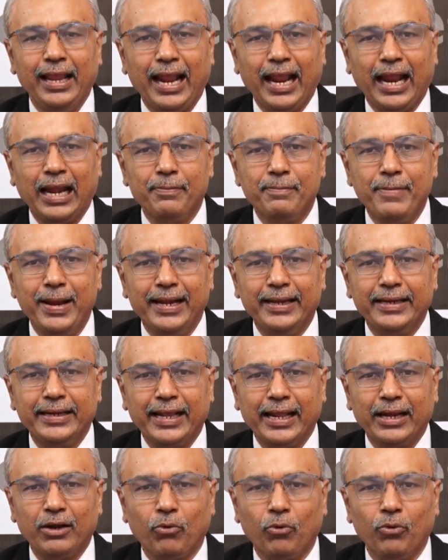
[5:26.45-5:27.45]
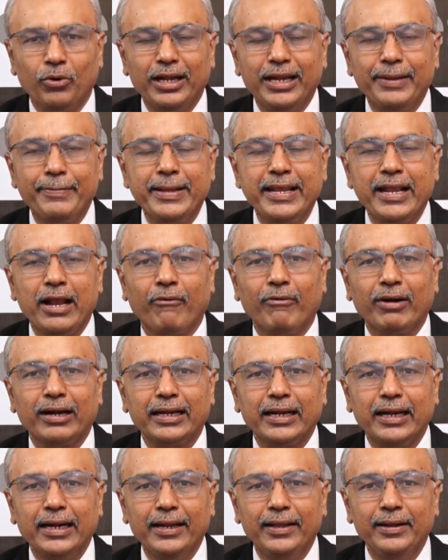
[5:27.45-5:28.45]
and mate can only be
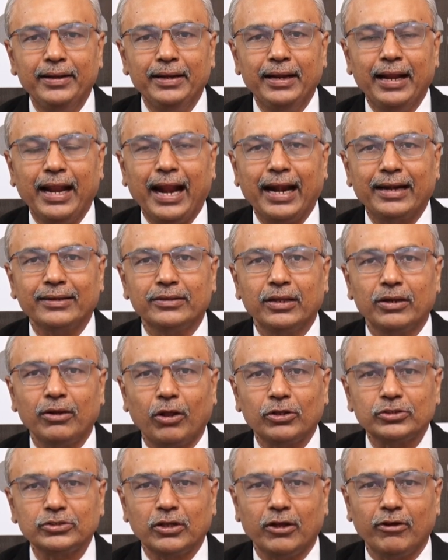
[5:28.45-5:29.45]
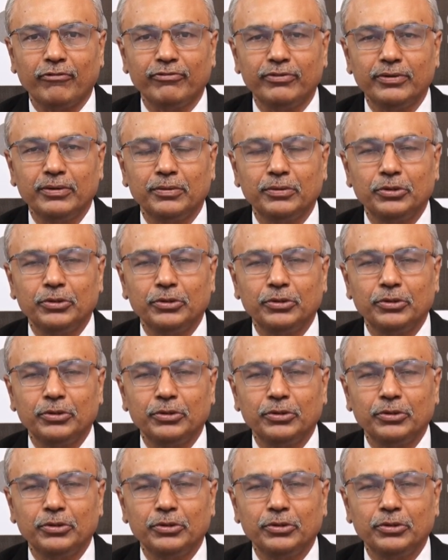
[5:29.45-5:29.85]
averted at the loss of,